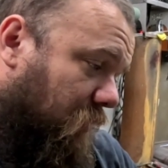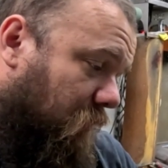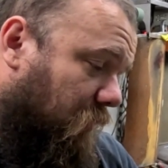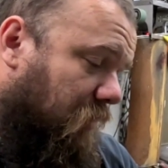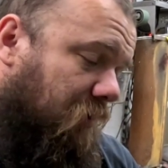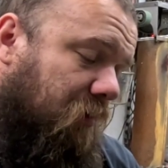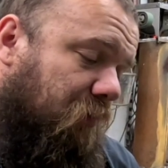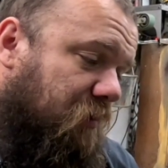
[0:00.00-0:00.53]
We
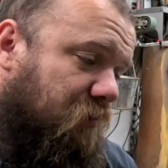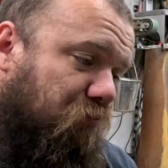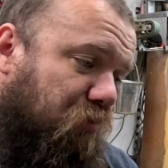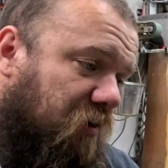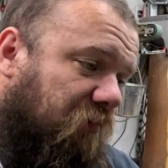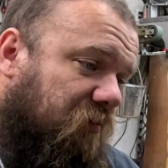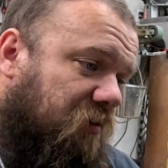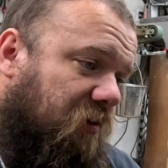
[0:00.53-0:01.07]
can always
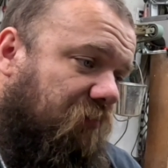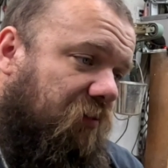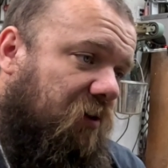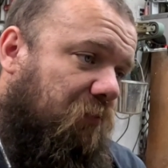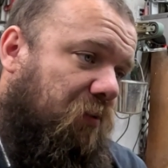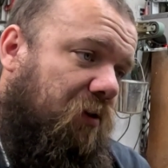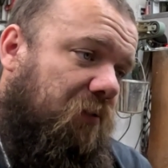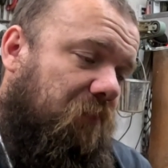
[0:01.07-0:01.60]
beef stuff
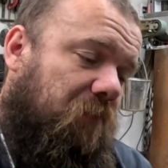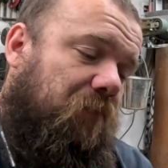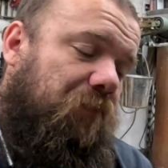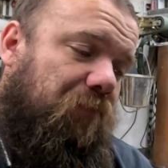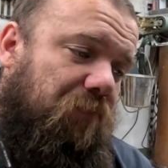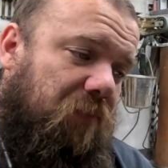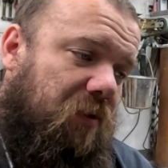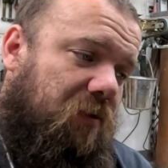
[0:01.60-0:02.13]
up.
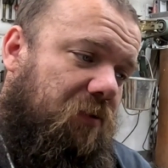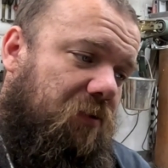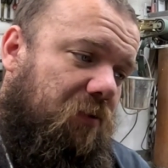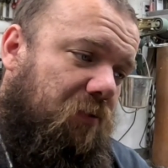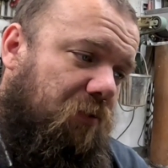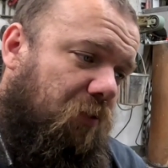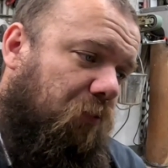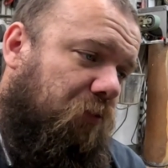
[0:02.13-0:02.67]

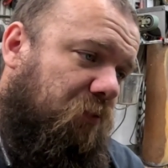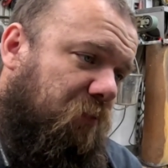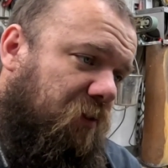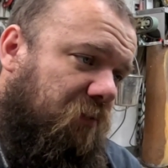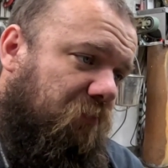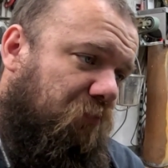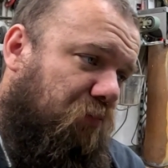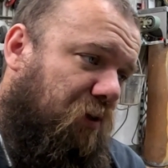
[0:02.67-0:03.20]
The
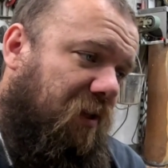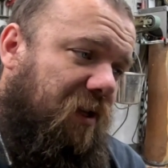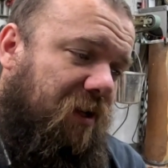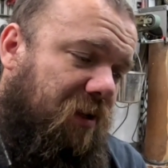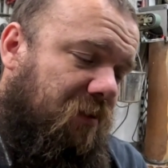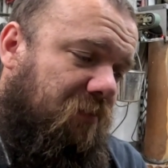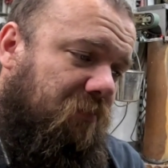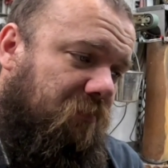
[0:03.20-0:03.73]
ultimate
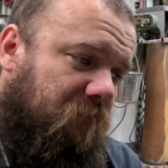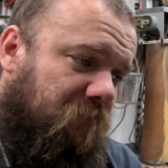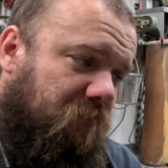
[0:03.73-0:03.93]
plan